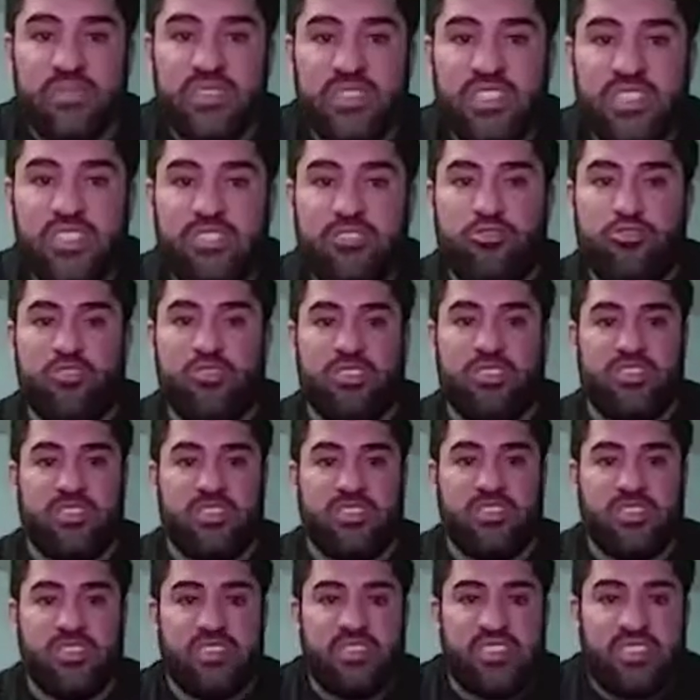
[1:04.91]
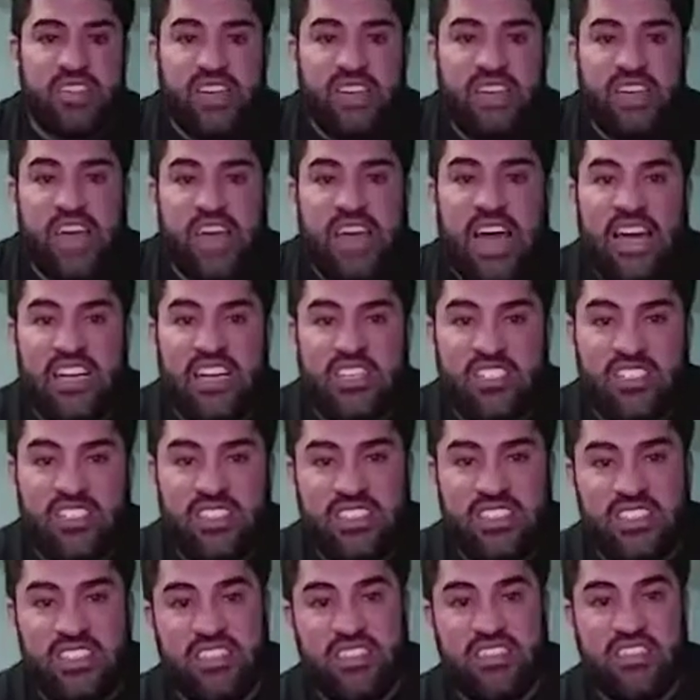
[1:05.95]
you just didn't catch
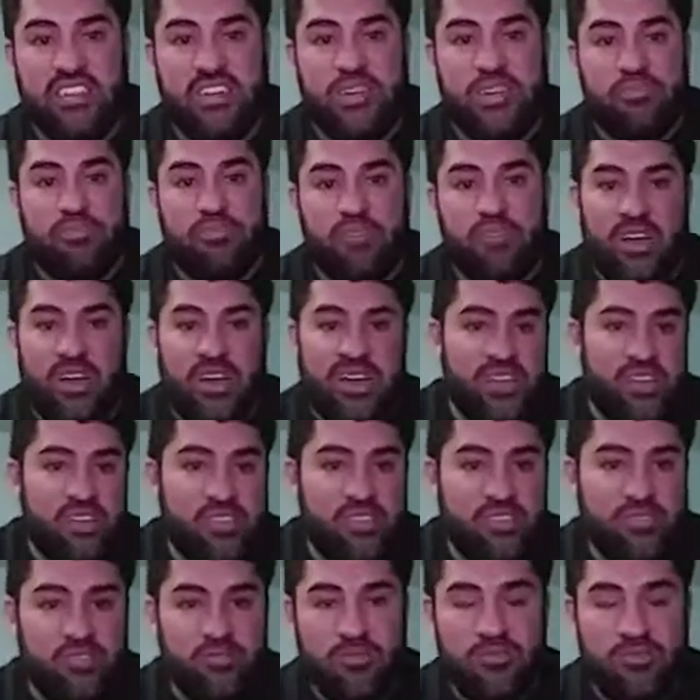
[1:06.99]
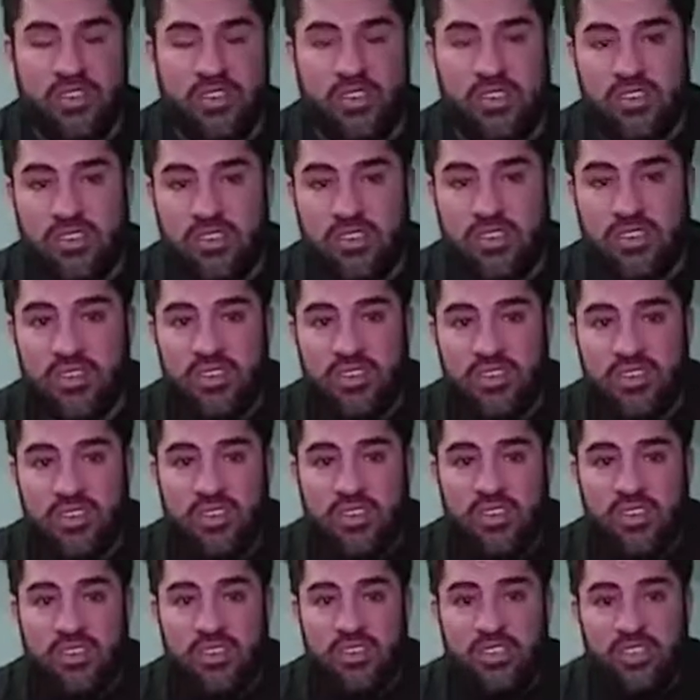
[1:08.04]
any sleep, right? You like
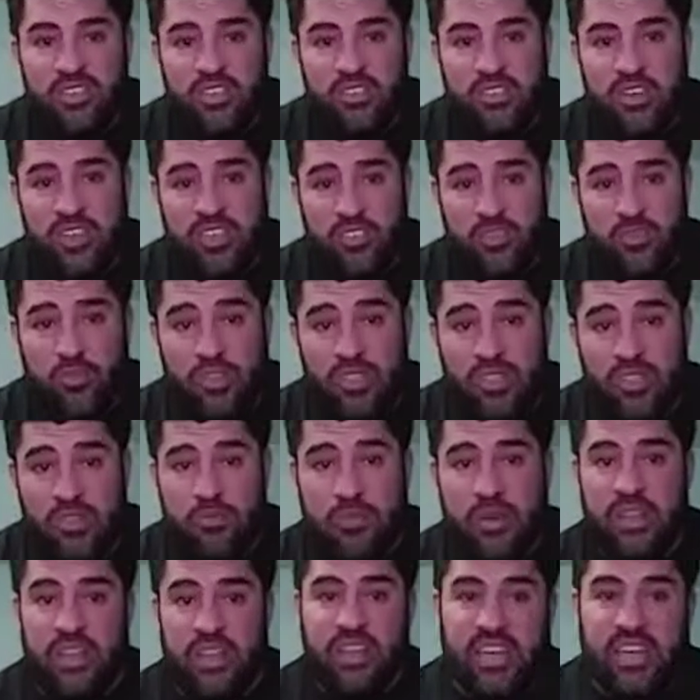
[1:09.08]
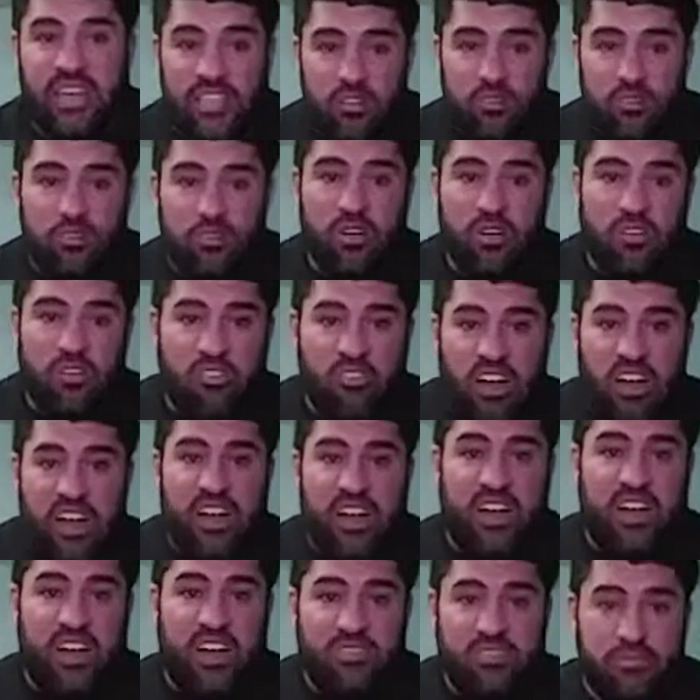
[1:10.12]
you had, you went to bed late, you were grind
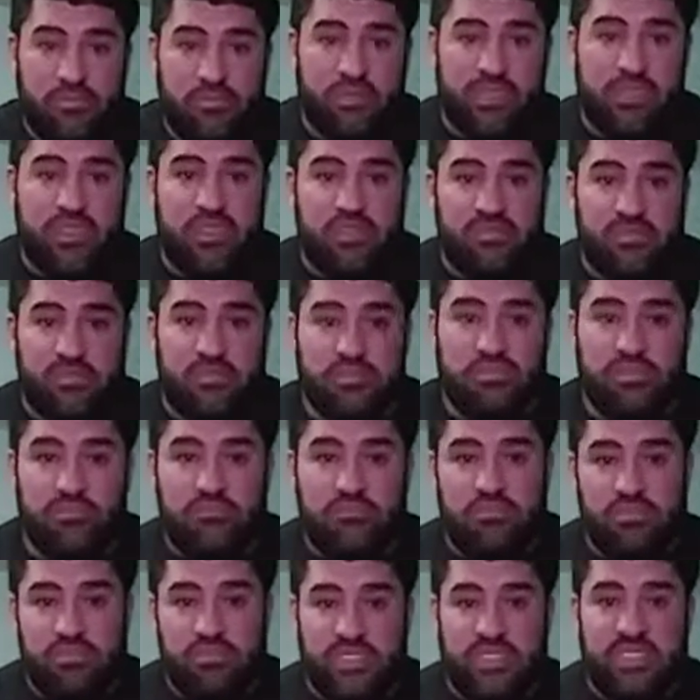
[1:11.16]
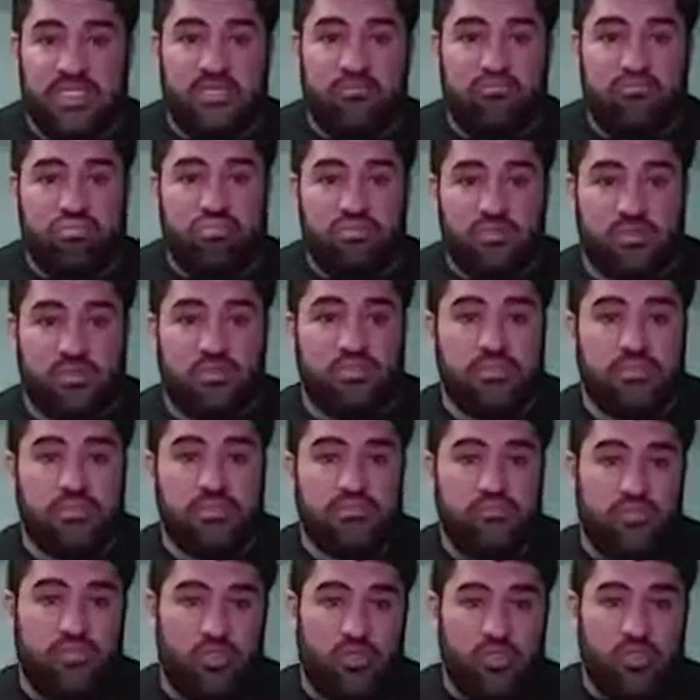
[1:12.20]
like going, but um boom and boom
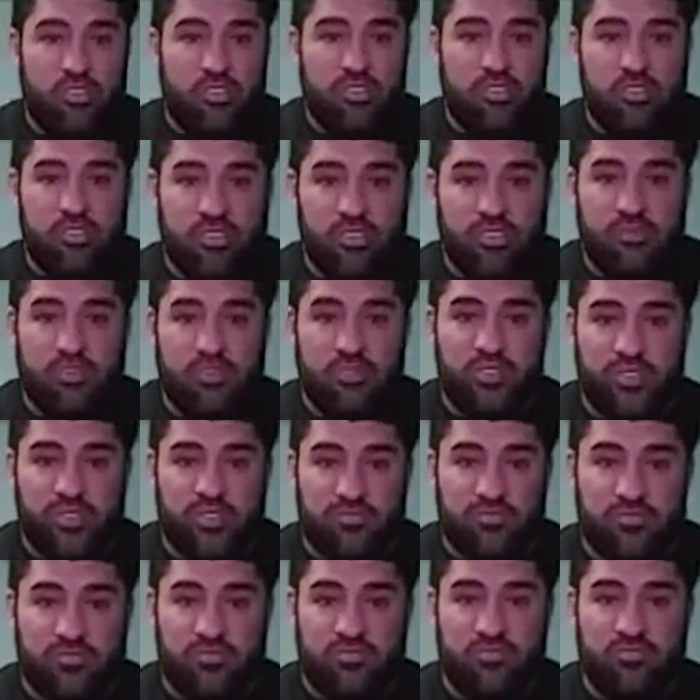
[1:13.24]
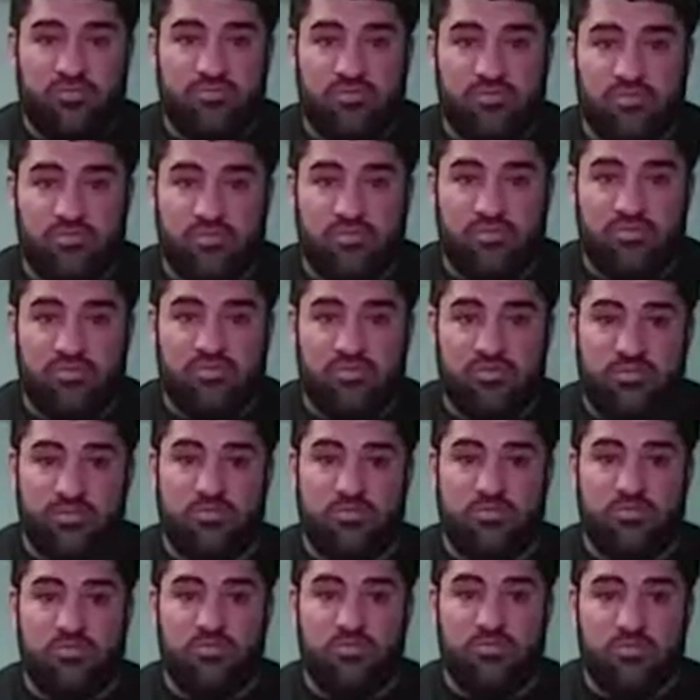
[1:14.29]
boom brought a girl home, you do do
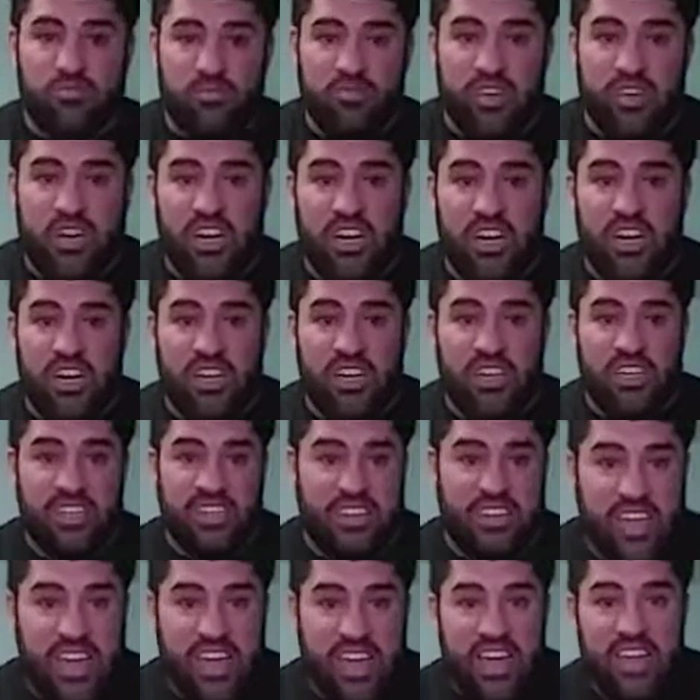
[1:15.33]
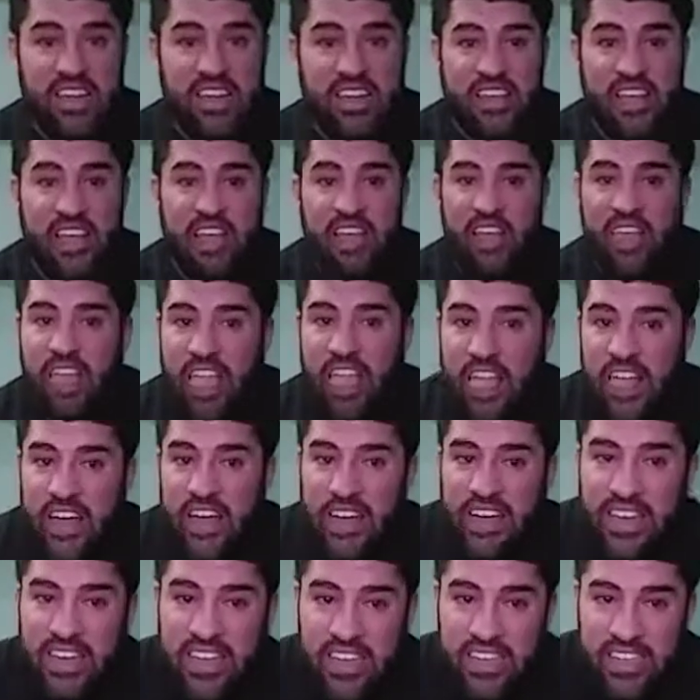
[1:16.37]
do uh like that.
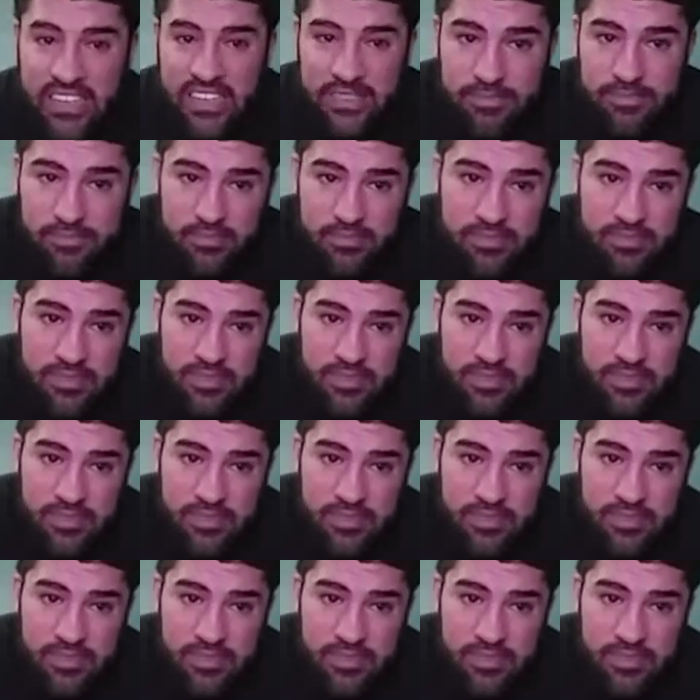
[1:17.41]
And